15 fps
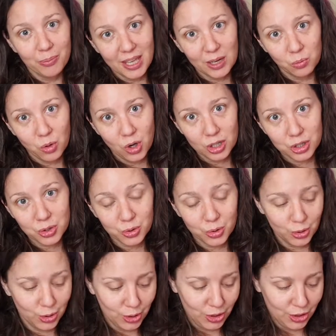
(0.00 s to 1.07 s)
then wash
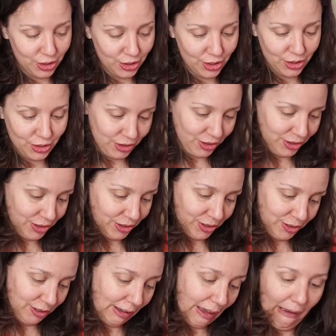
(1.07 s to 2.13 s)
or
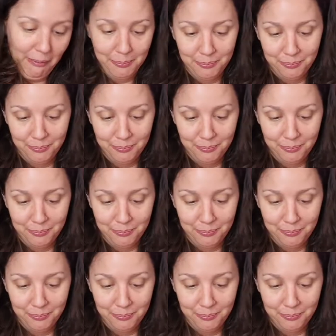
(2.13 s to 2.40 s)
yeah?